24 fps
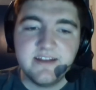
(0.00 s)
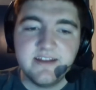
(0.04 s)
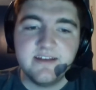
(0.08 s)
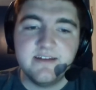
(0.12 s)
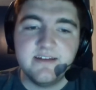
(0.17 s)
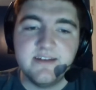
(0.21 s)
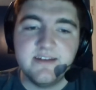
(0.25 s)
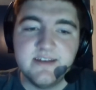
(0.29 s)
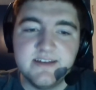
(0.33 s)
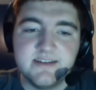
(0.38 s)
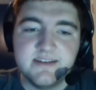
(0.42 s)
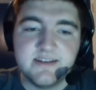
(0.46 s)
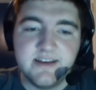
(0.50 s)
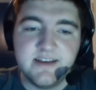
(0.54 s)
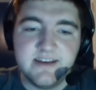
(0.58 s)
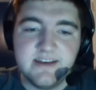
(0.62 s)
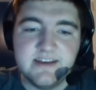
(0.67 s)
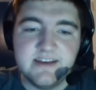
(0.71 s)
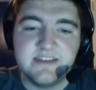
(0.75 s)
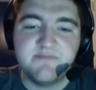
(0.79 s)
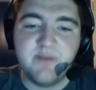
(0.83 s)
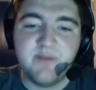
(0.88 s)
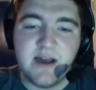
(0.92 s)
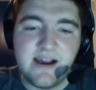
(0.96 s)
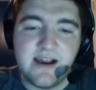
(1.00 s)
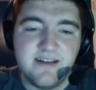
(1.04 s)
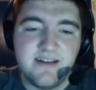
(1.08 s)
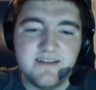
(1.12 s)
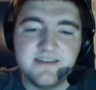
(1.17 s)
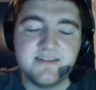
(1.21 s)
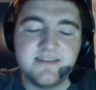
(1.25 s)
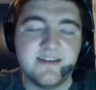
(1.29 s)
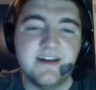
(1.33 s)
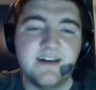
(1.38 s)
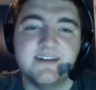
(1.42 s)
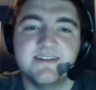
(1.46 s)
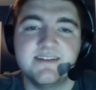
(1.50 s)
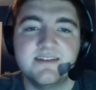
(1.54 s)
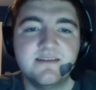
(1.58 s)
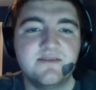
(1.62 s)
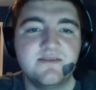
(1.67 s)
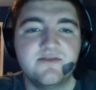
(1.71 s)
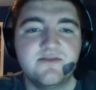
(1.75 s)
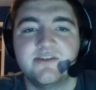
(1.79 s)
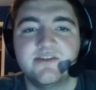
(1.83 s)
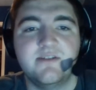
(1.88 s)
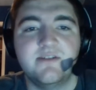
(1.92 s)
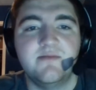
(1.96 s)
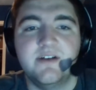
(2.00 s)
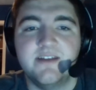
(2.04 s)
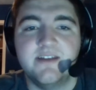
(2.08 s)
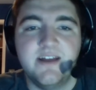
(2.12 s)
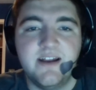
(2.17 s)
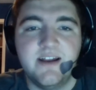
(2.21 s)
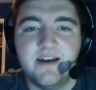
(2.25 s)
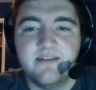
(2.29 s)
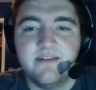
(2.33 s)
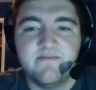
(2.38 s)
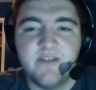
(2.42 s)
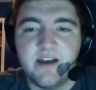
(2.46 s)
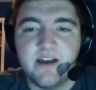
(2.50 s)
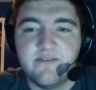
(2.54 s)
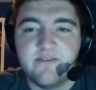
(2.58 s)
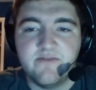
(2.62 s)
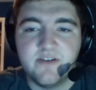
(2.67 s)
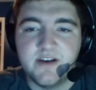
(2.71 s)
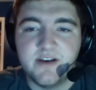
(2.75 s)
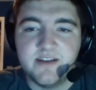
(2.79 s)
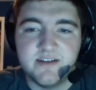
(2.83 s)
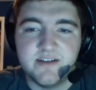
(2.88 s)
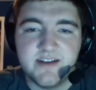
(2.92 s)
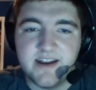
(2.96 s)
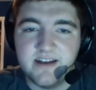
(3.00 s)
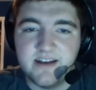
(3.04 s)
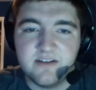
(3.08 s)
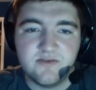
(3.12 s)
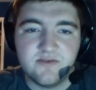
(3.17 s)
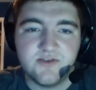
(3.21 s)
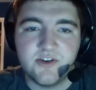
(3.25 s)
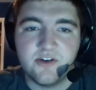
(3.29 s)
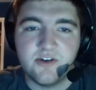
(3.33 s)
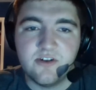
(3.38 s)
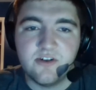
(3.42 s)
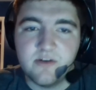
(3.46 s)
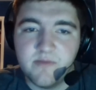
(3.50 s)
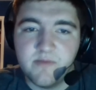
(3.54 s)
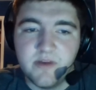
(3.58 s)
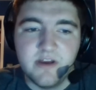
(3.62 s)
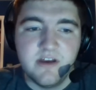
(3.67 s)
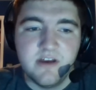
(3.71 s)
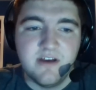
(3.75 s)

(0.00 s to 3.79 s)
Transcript: his pilot's license or something like that. I forget the technical term.